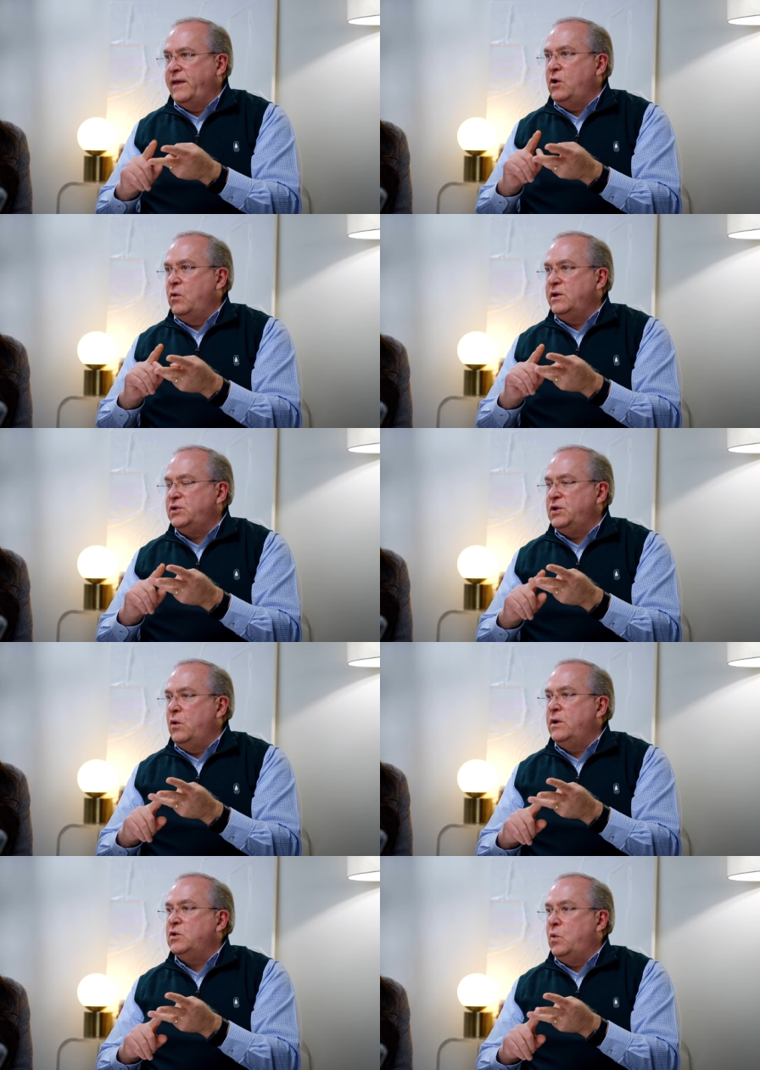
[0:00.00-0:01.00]
are they going to
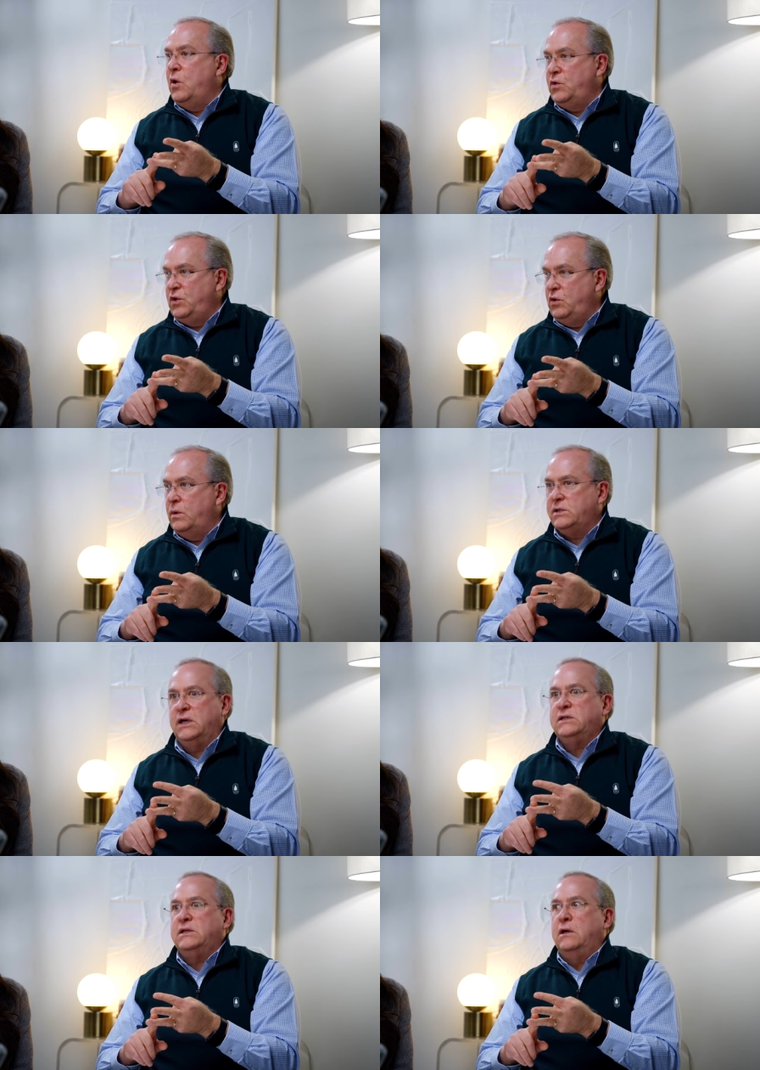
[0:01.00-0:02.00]
go and quote you, which
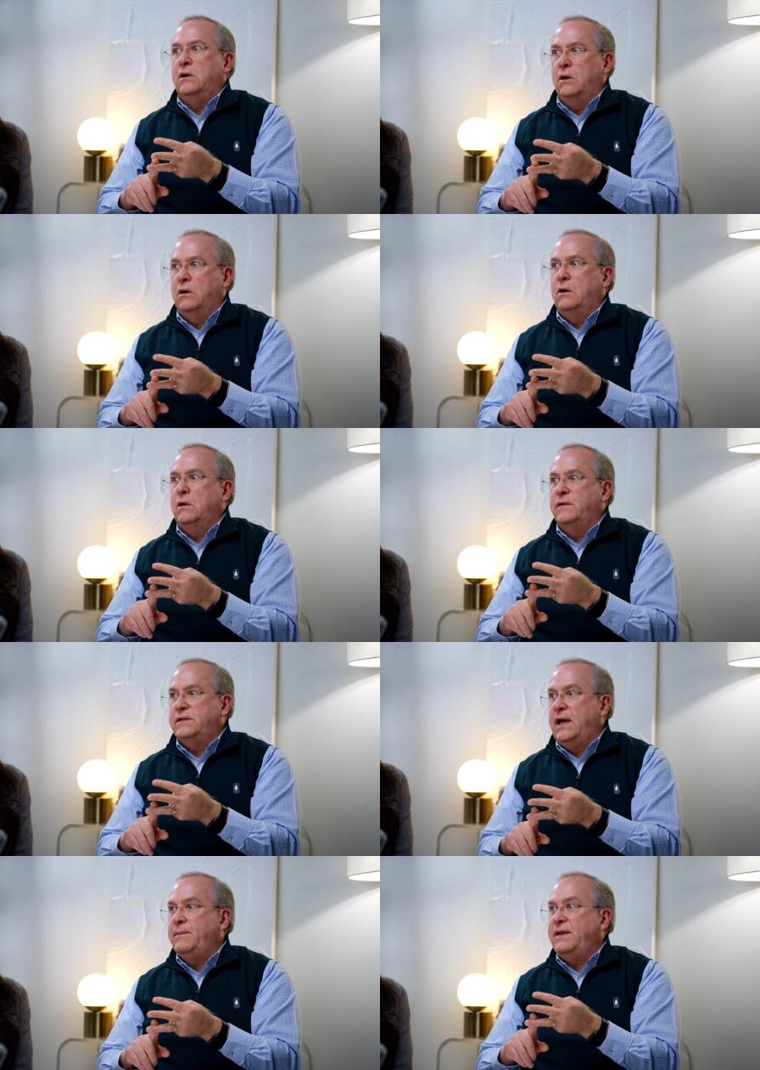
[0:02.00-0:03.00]
I see all the
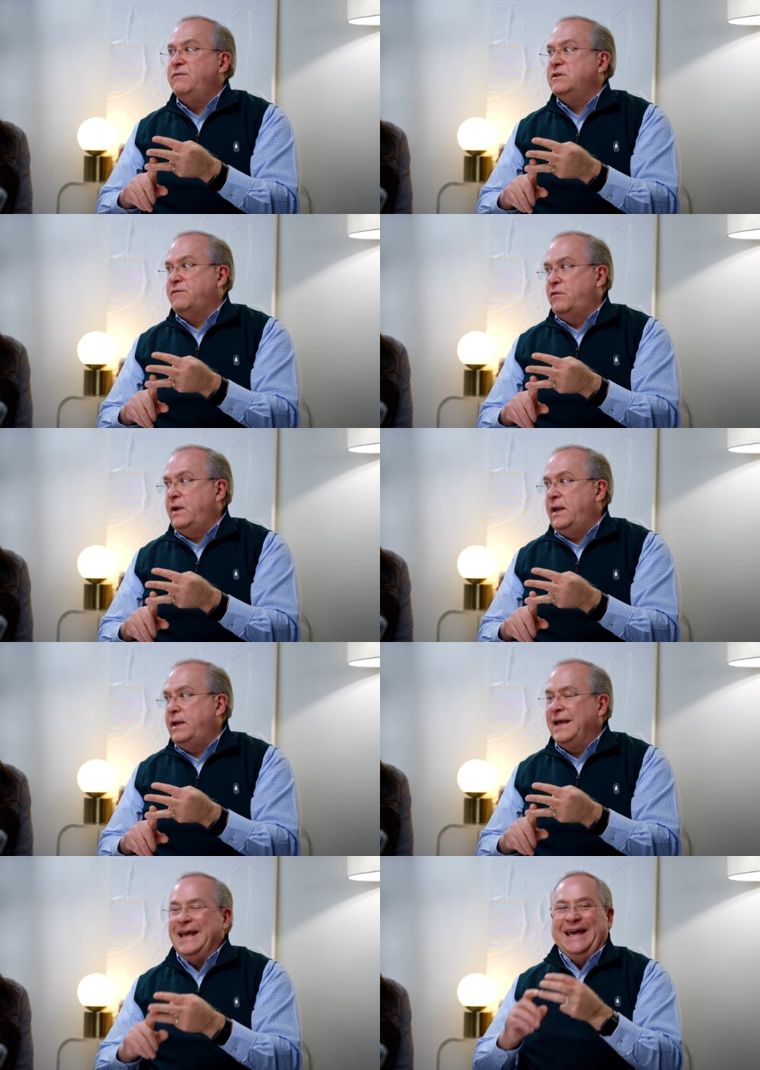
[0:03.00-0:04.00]
time, but even as a
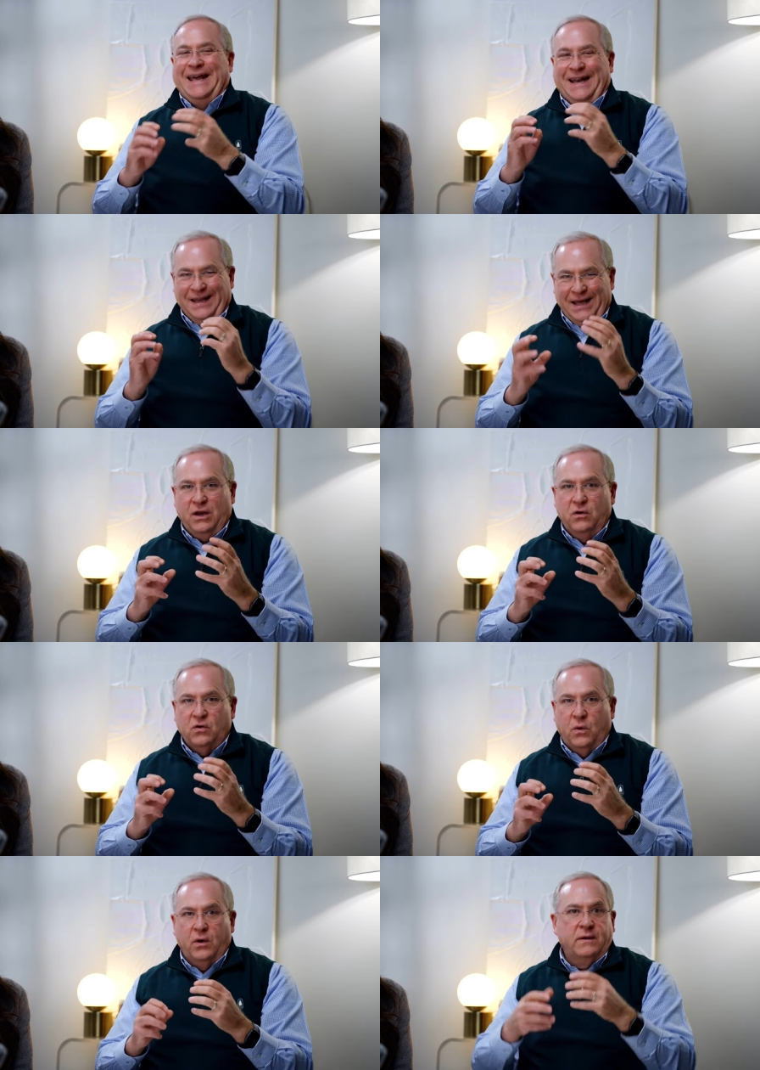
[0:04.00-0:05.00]
friend, let
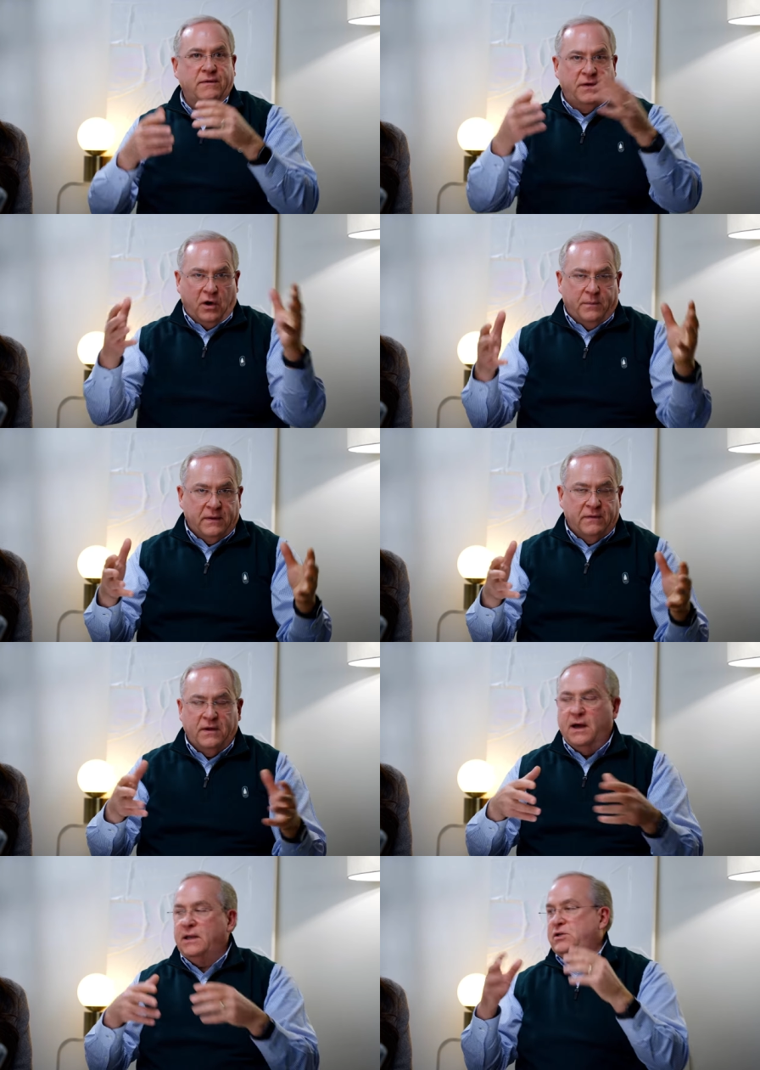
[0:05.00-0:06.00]
alone quoting Therapy and
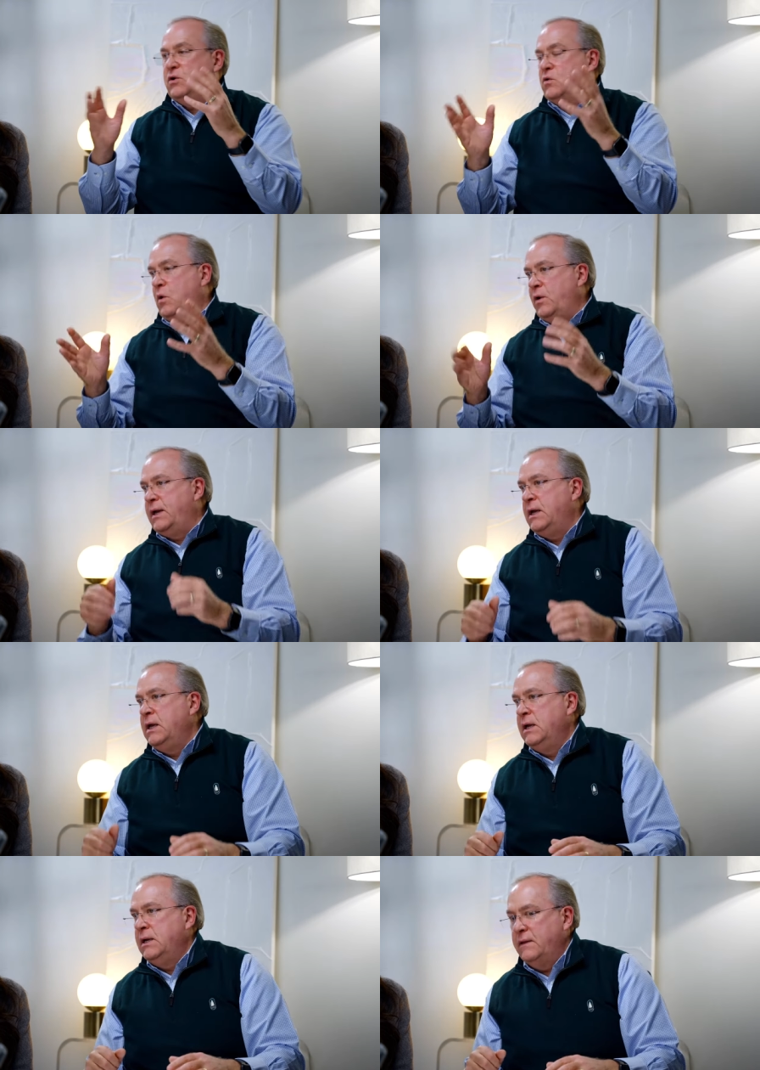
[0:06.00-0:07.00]
Theology or quoting
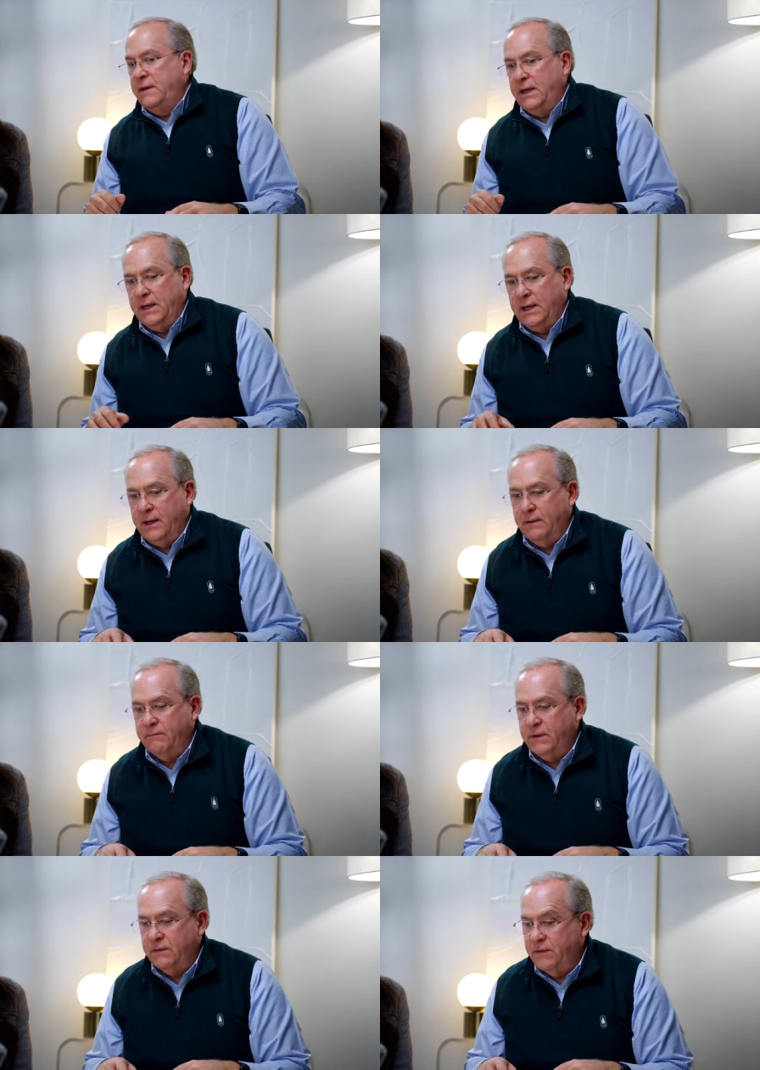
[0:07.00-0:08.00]
the, uh,
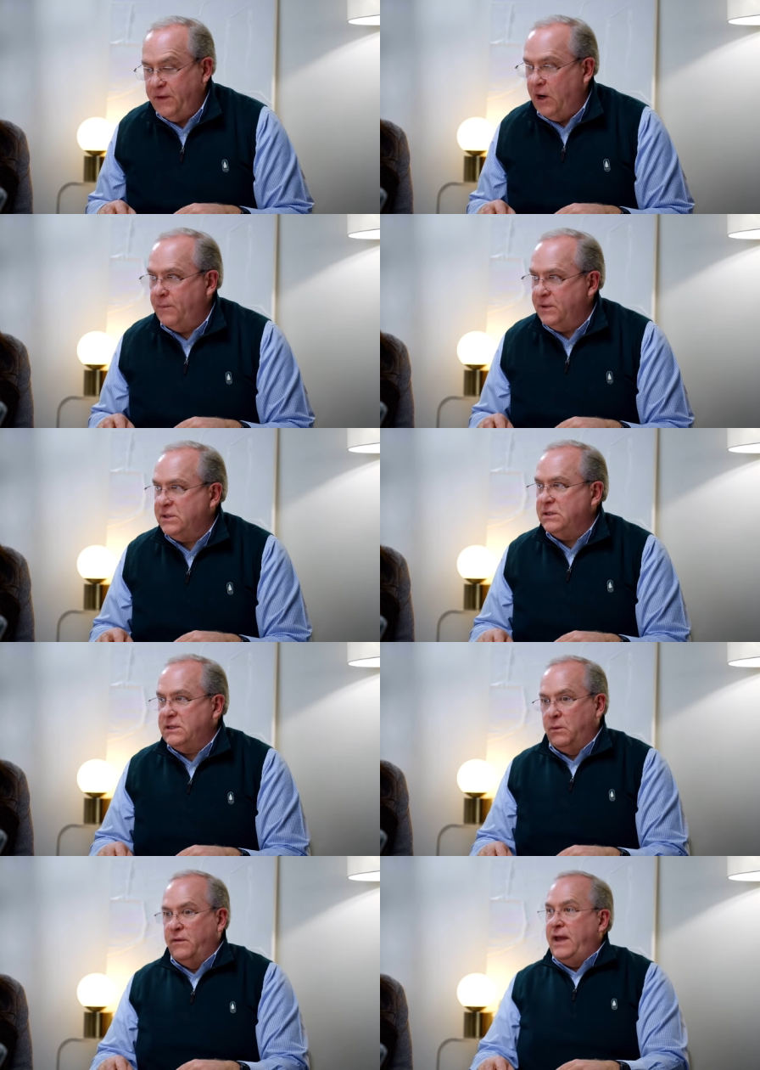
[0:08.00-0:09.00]
the the therapist and
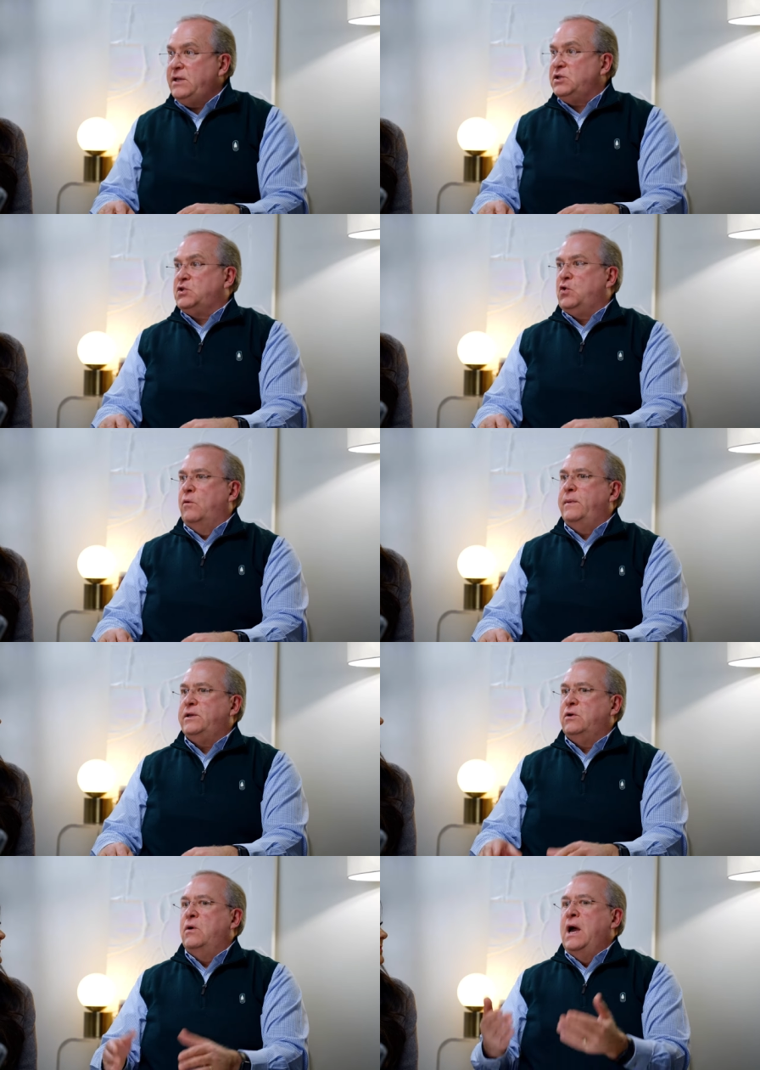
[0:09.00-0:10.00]
say, well, they just told me
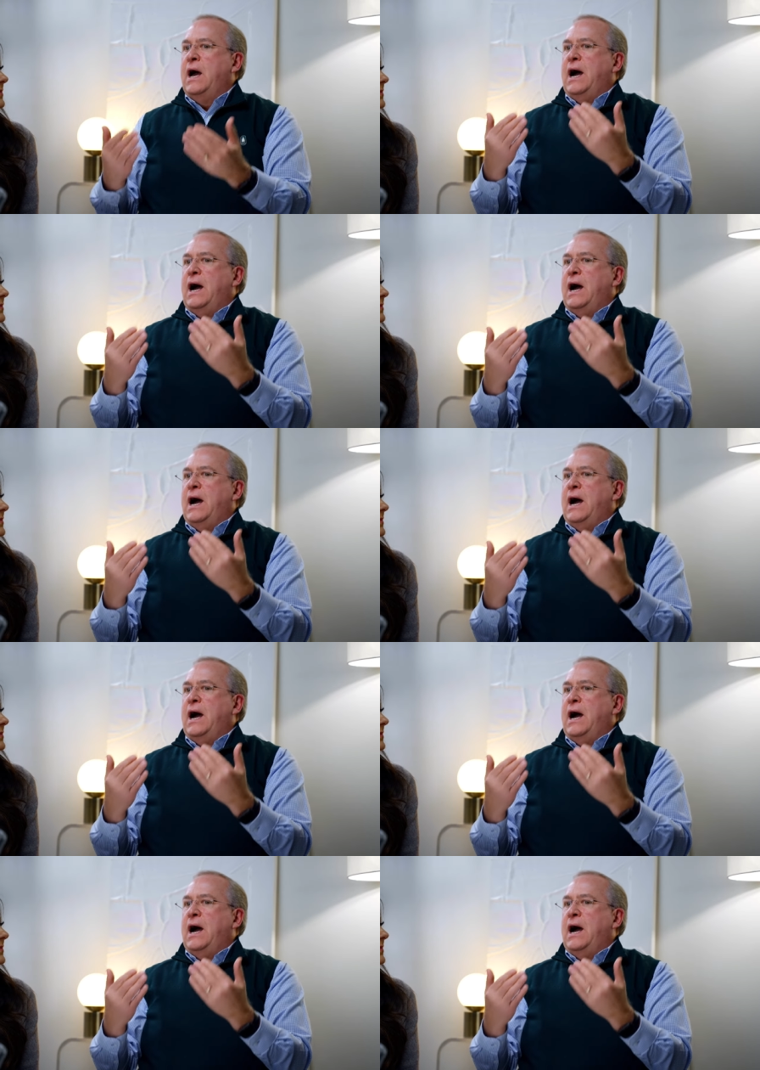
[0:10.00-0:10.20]
to.